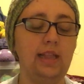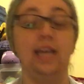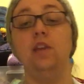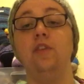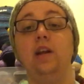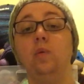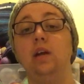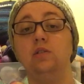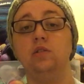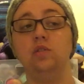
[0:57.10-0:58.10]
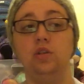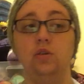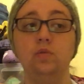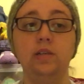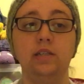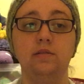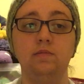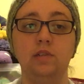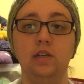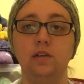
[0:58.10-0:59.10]
Thank you for anyone else who's new
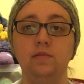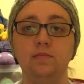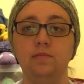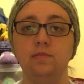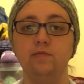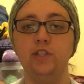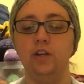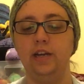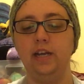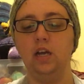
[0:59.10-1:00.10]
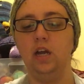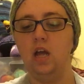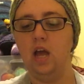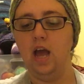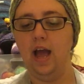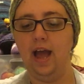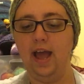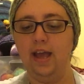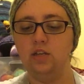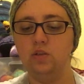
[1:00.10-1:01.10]
and, you know, returning.
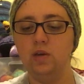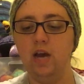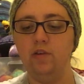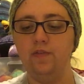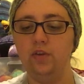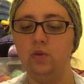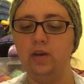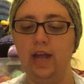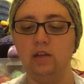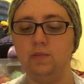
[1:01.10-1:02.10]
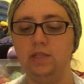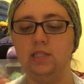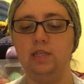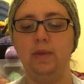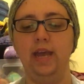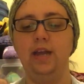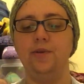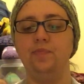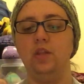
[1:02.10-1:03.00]
I do have a few announcements to make.